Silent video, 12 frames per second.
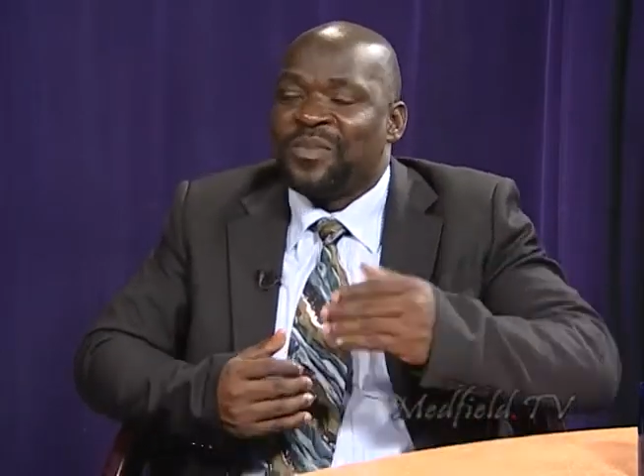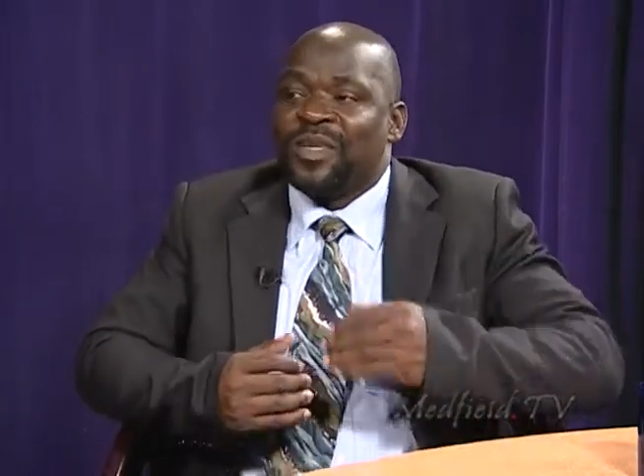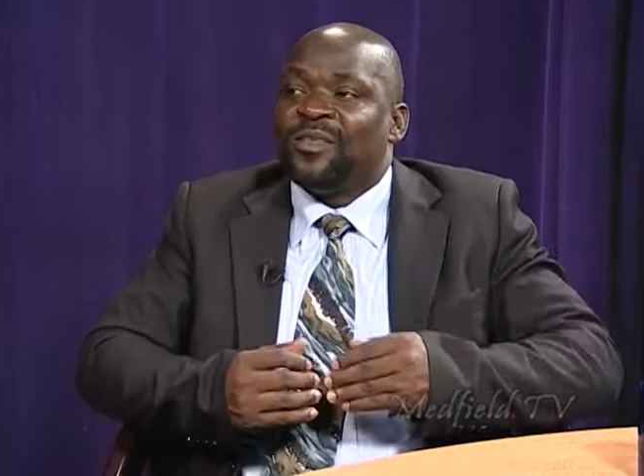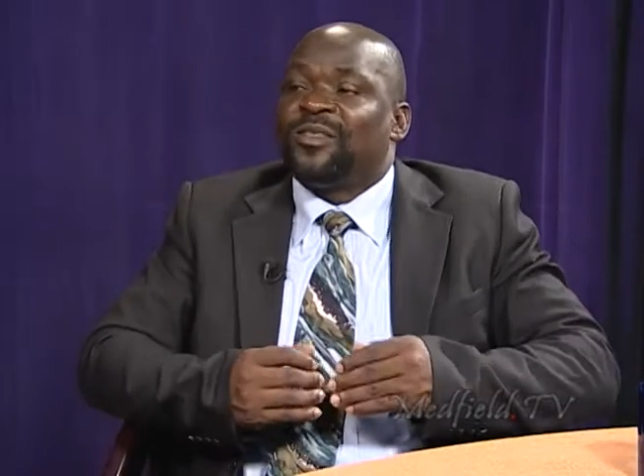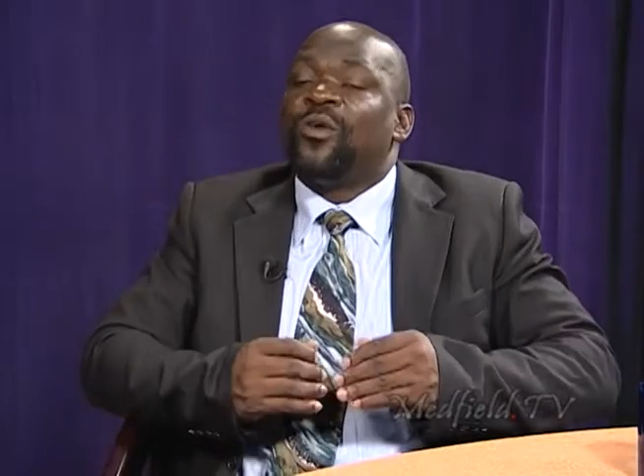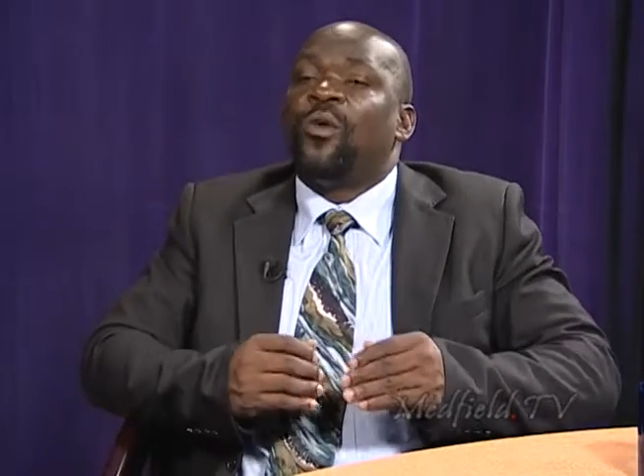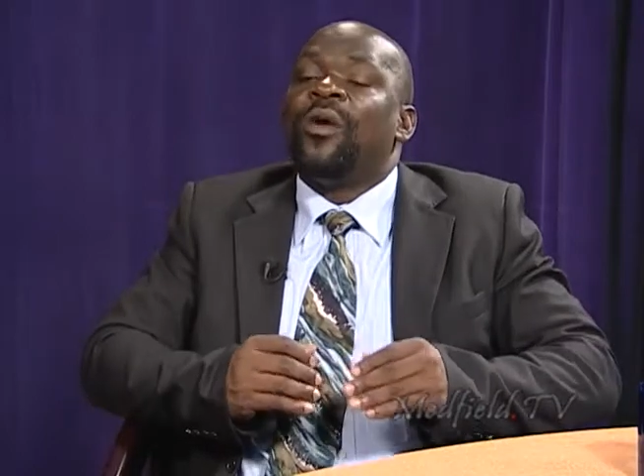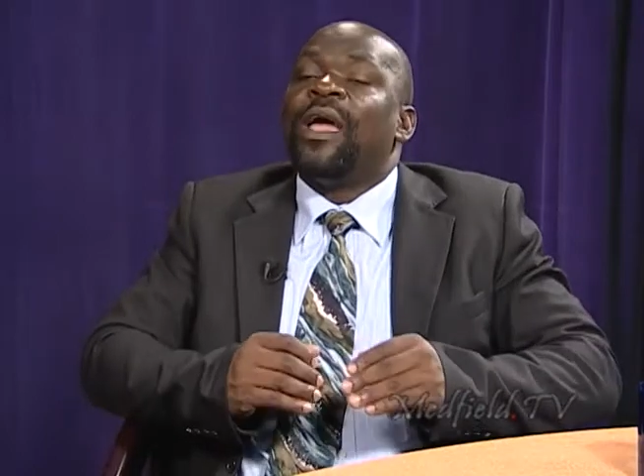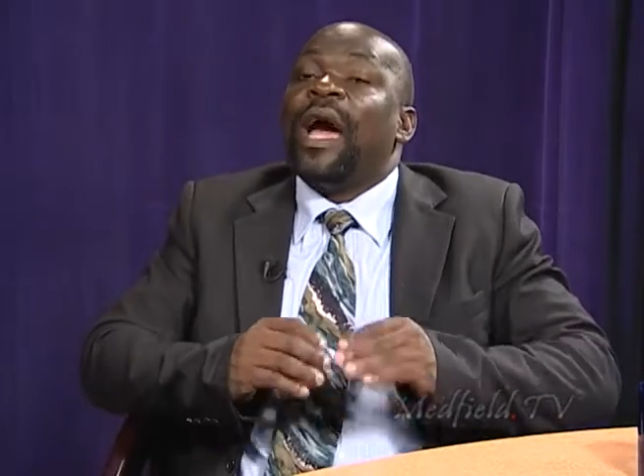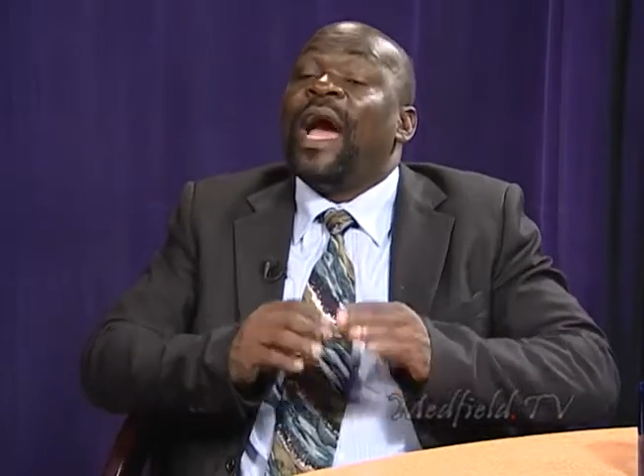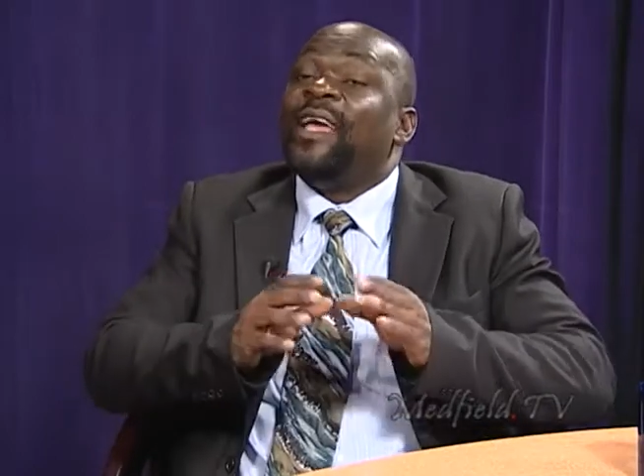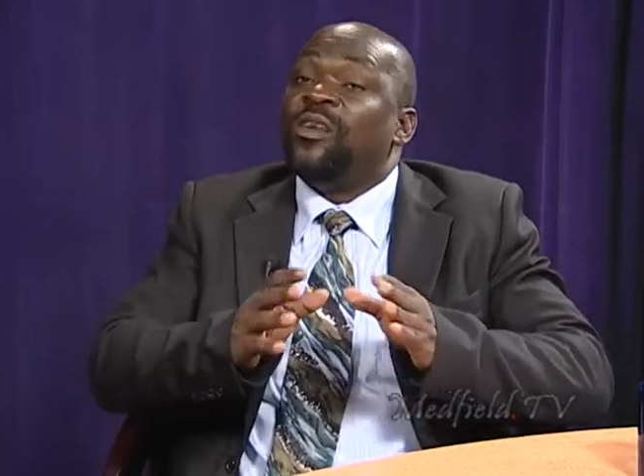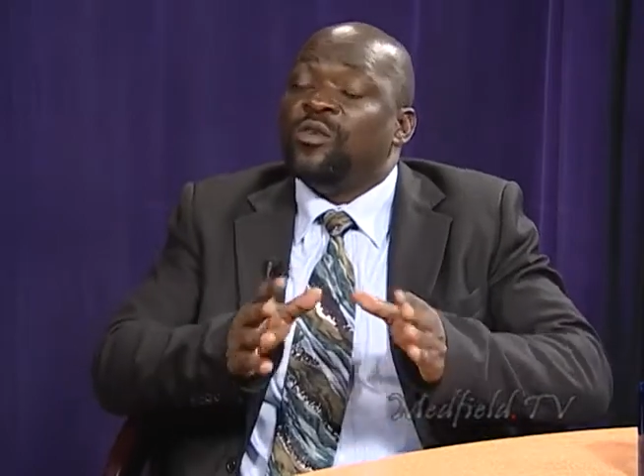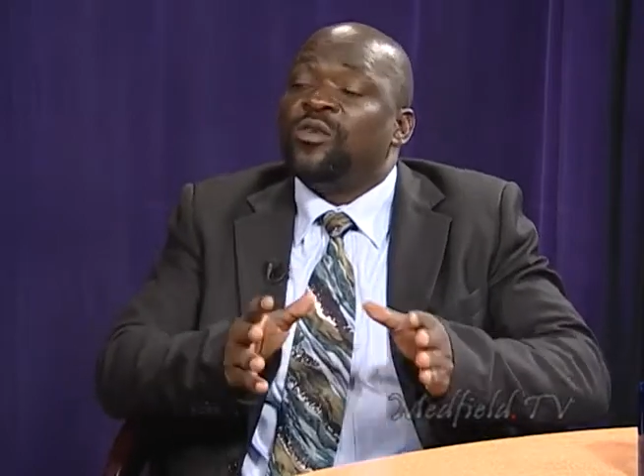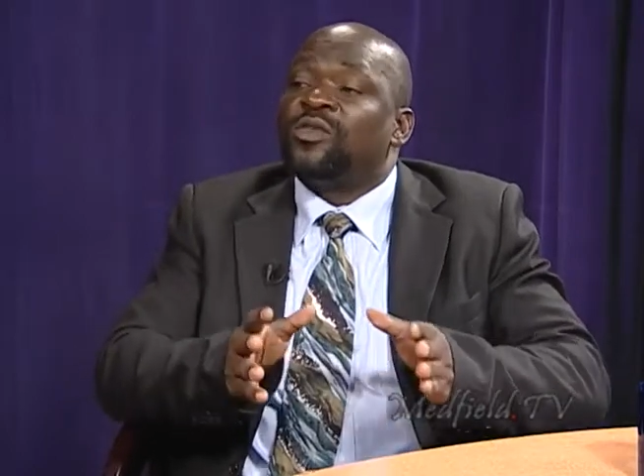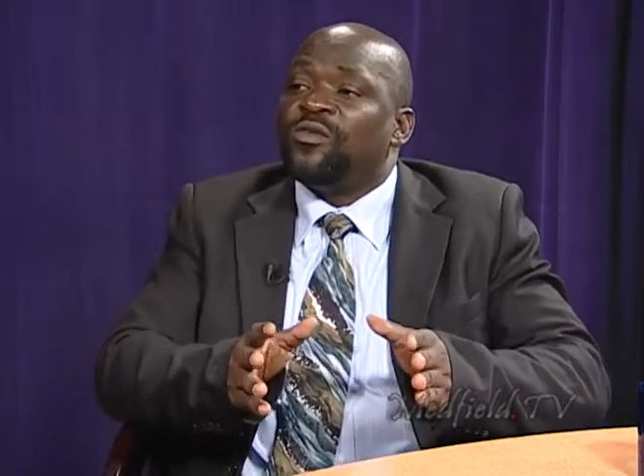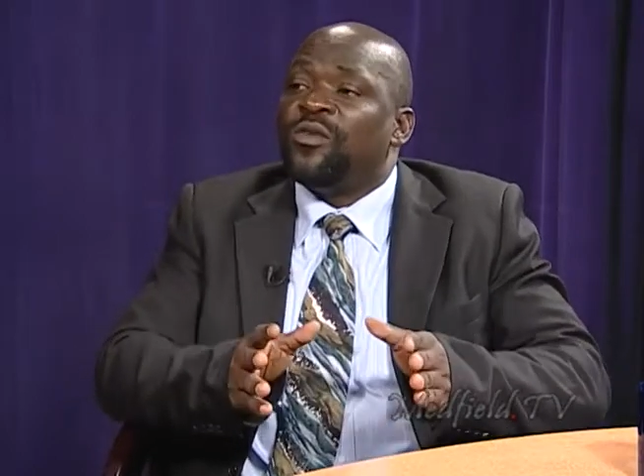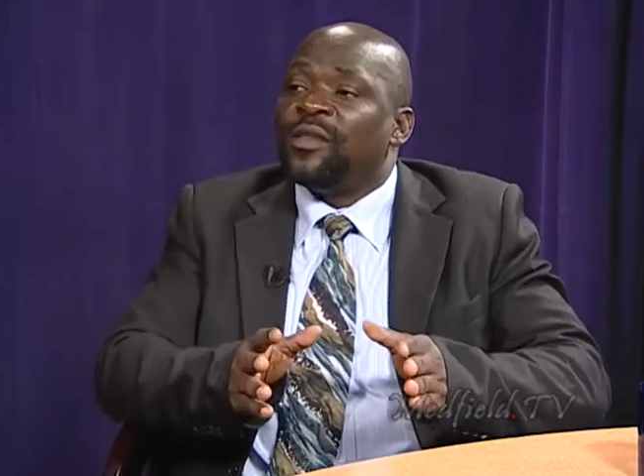Yeah. So I
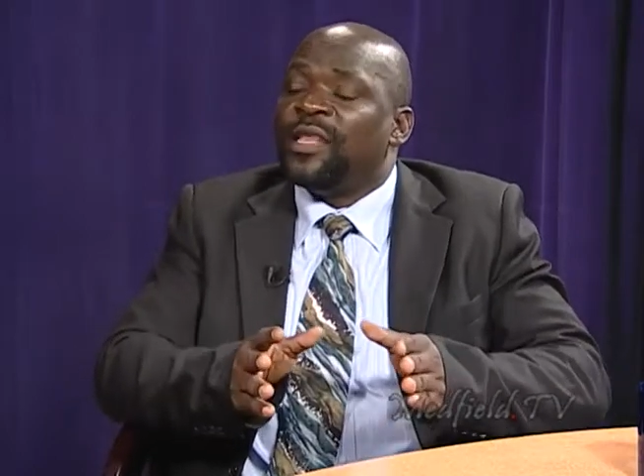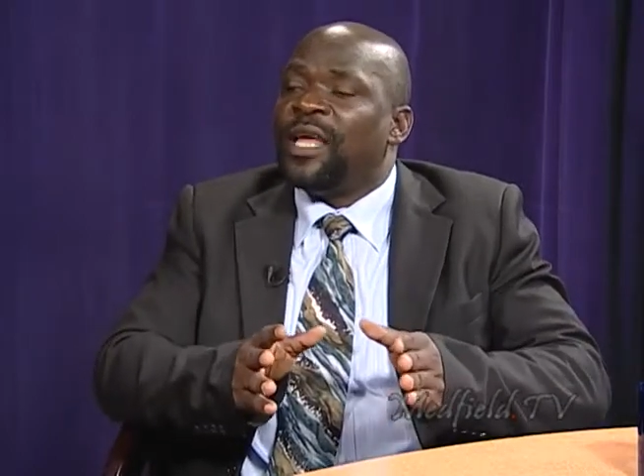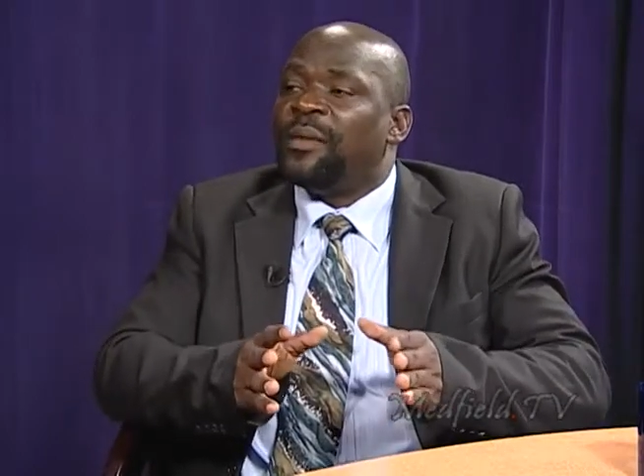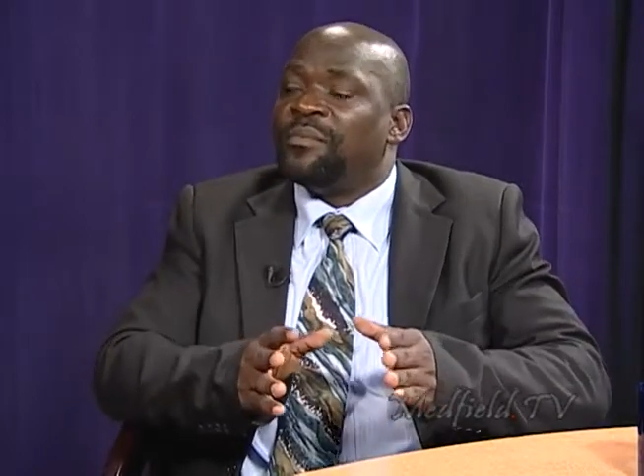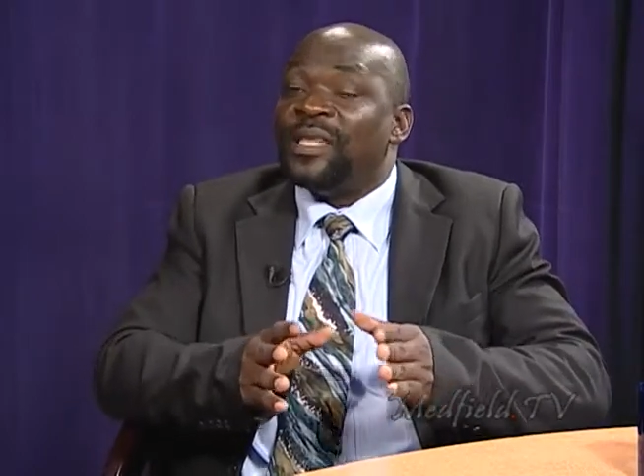looked for them.